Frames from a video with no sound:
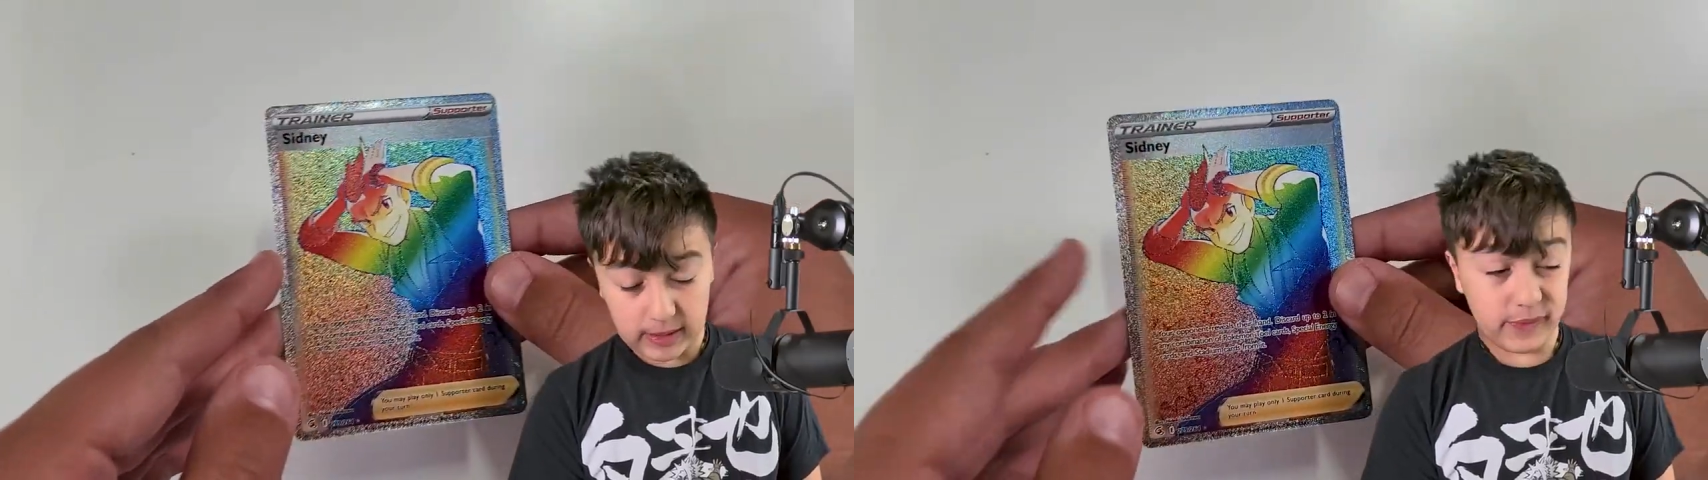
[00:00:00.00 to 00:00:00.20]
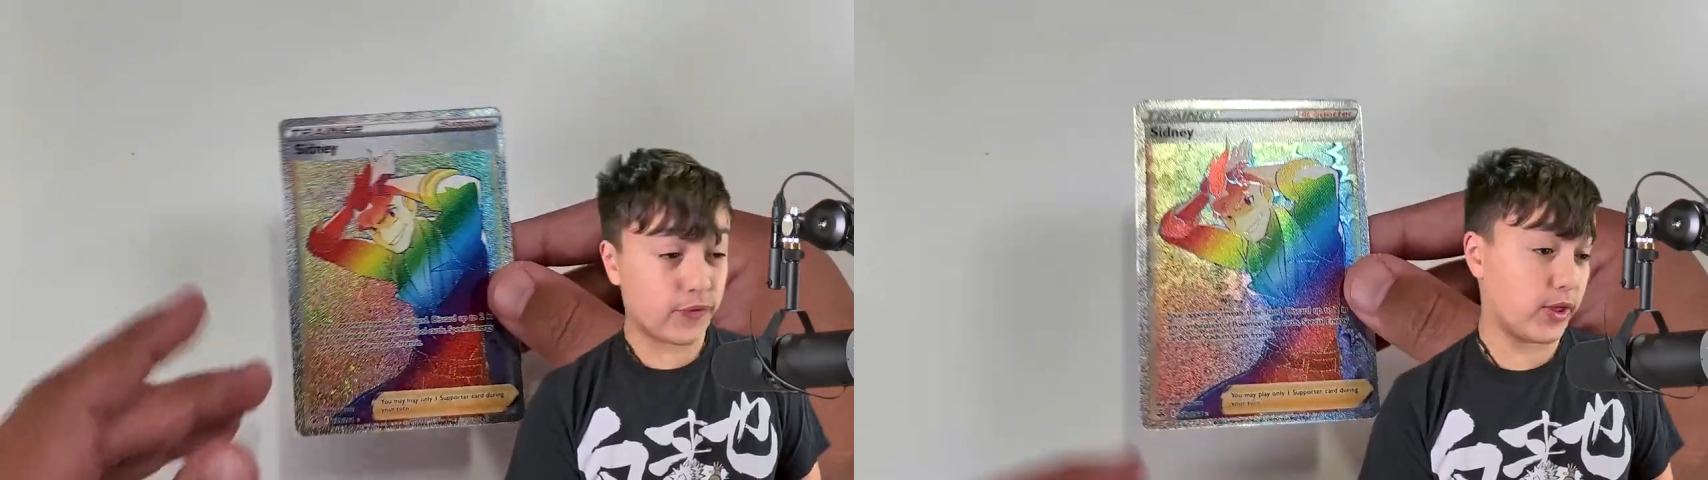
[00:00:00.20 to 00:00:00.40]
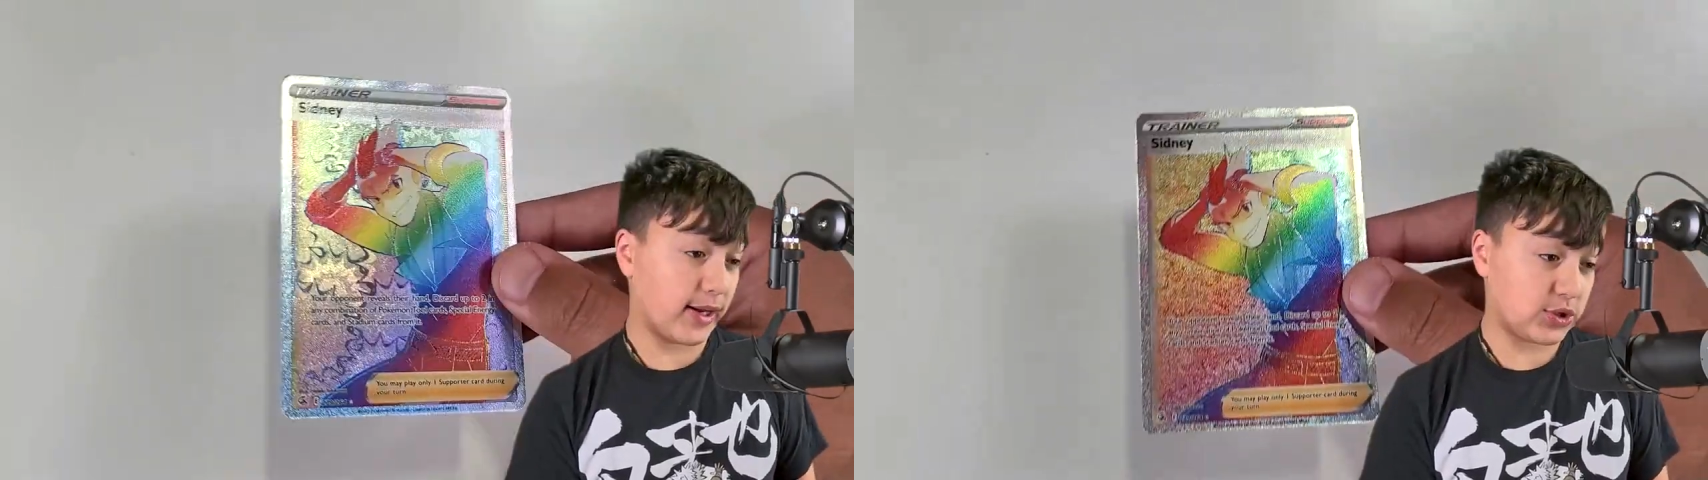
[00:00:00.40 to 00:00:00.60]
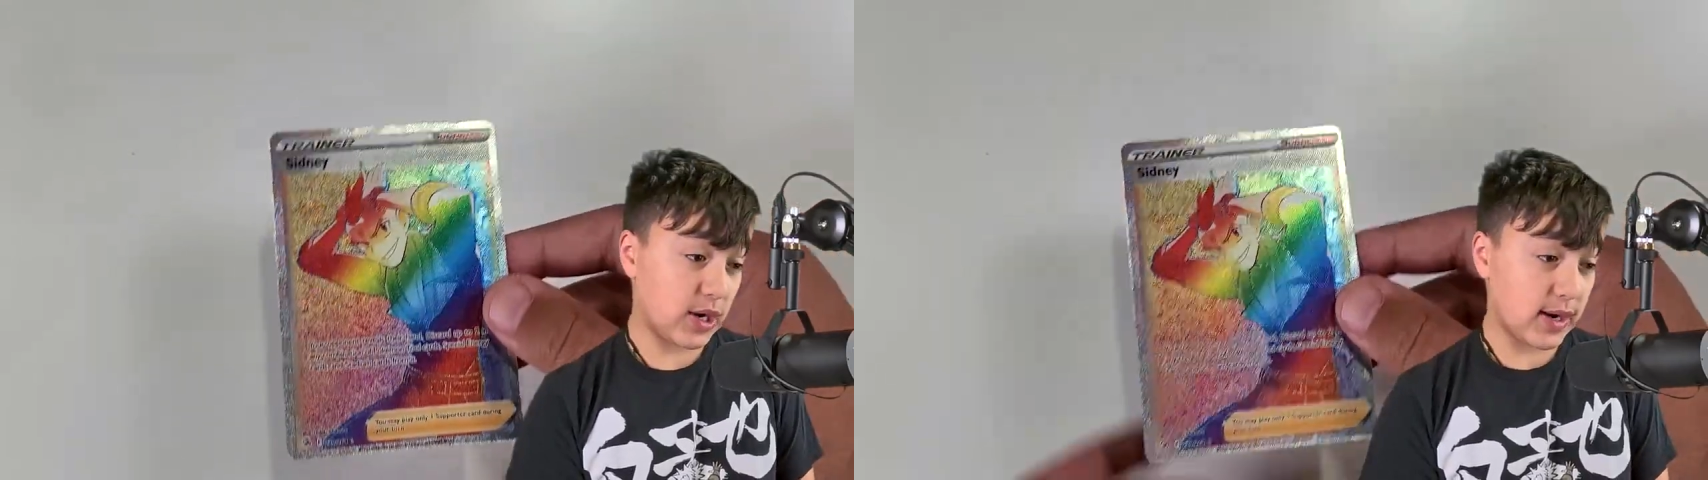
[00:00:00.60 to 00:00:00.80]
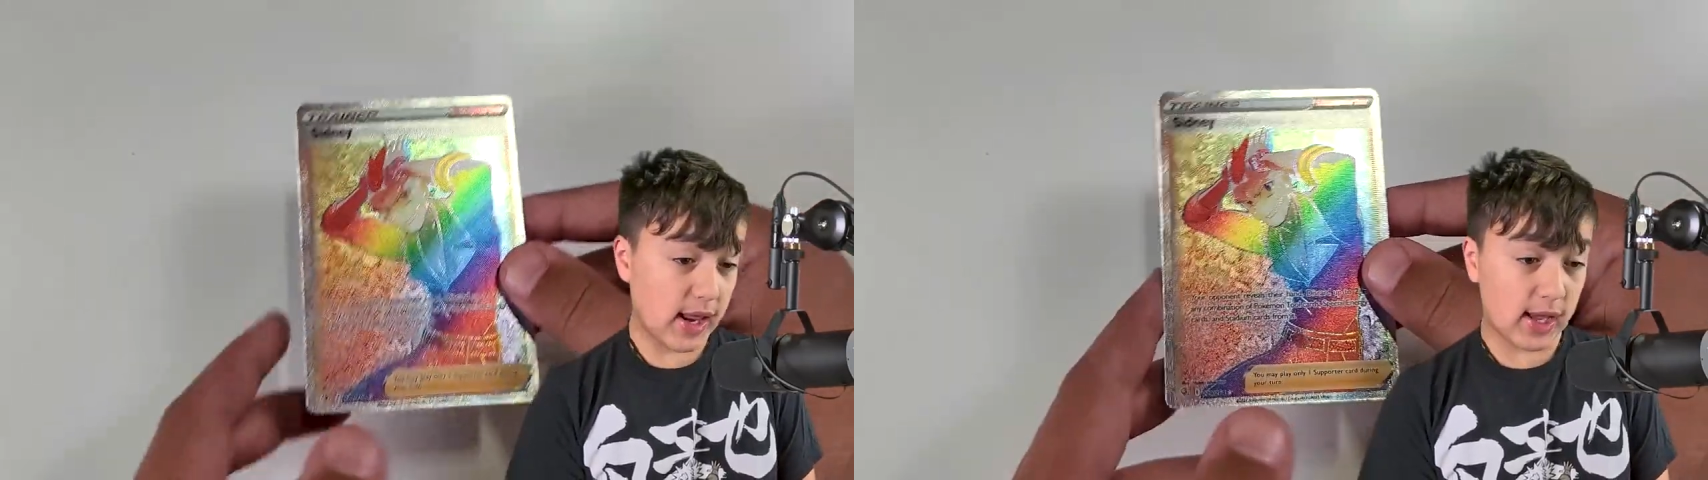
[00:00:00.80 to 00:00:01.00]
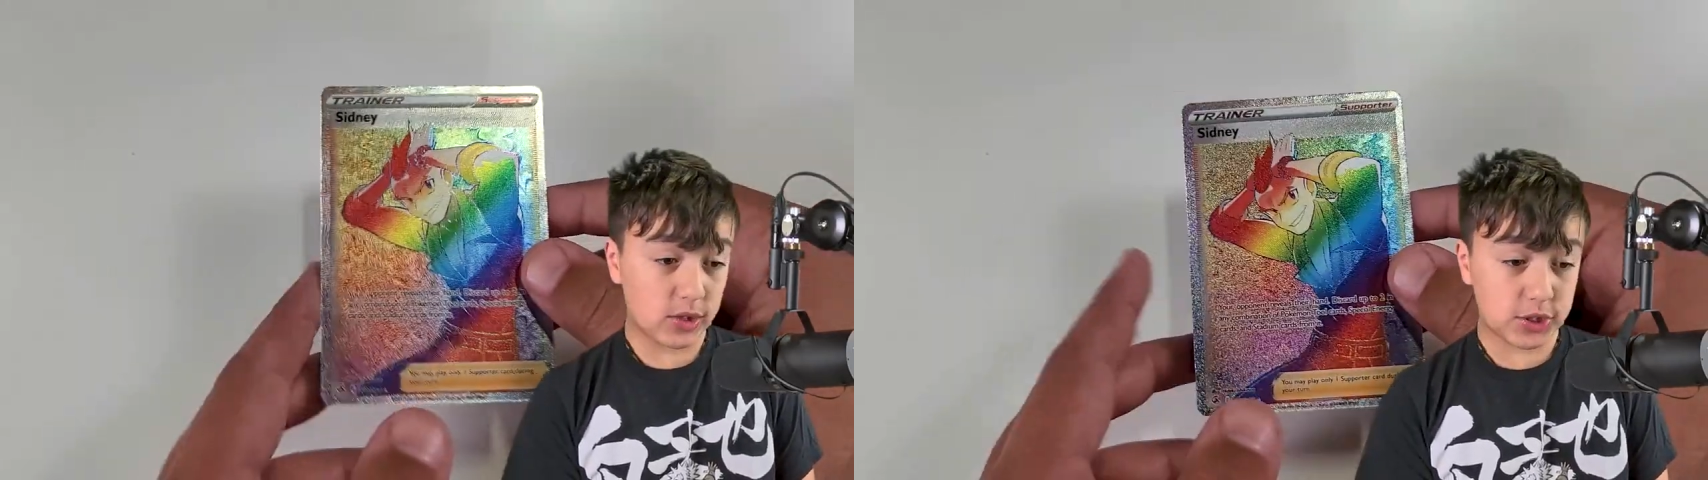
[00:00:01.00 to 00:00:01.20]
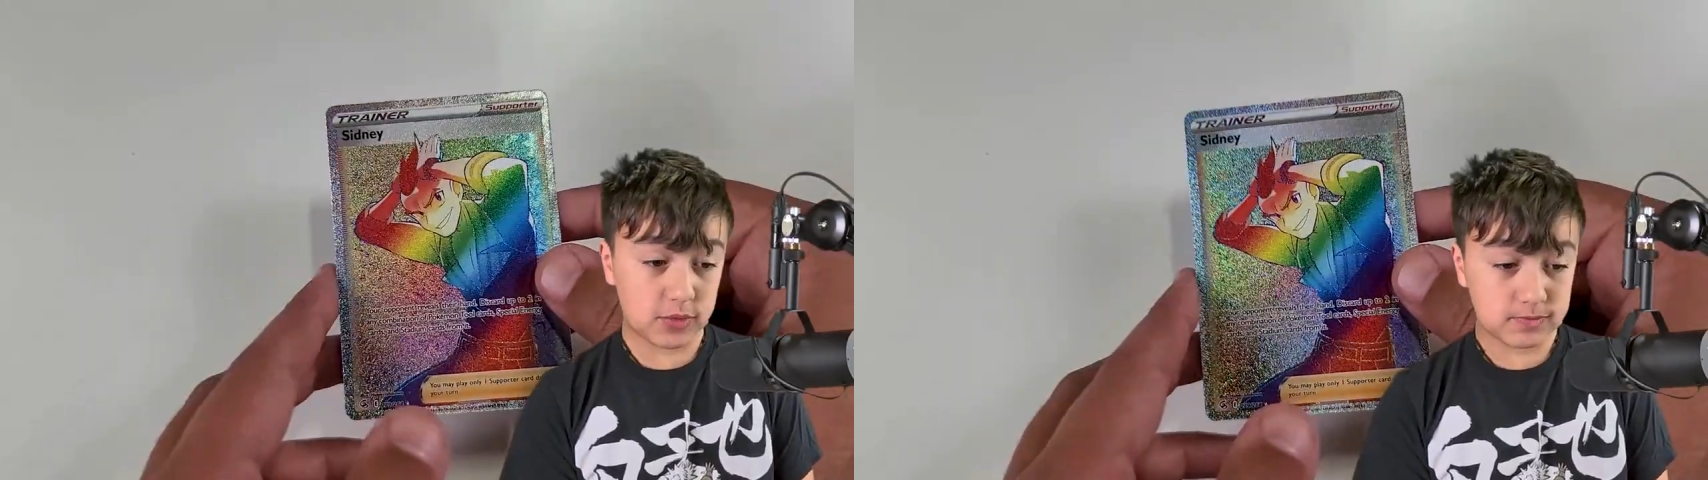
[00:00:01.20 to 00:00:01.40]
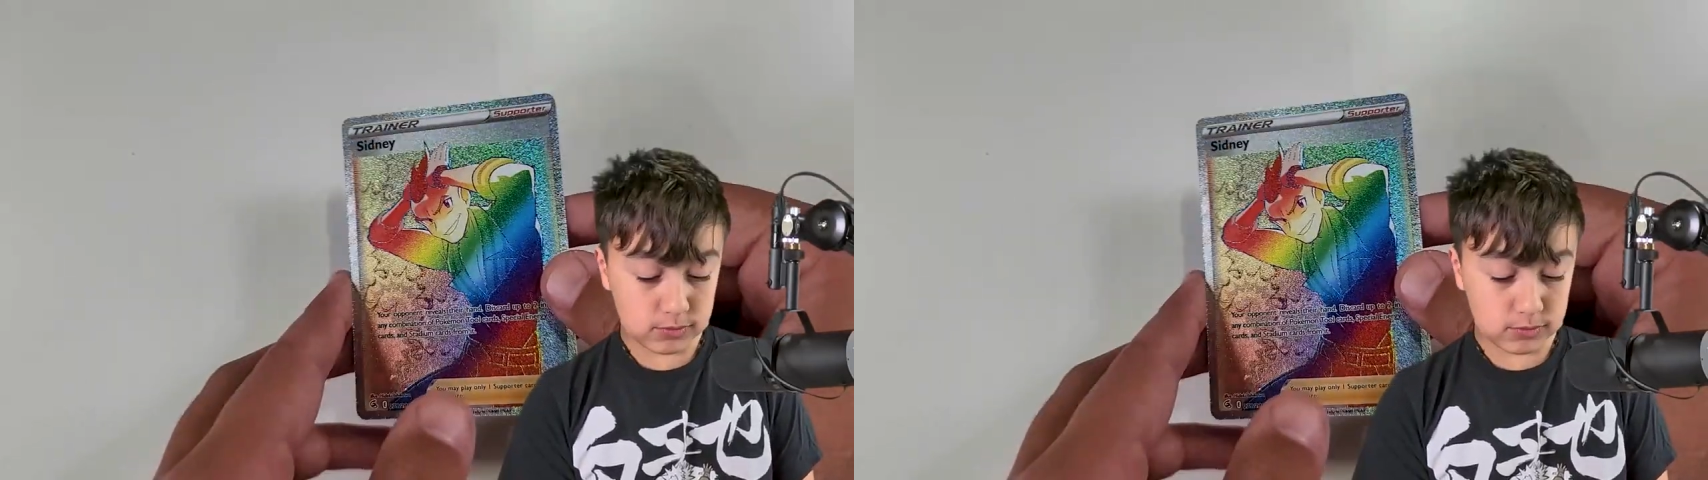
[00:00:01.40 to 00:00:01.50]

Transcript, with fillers: to be good for the next train night I go to.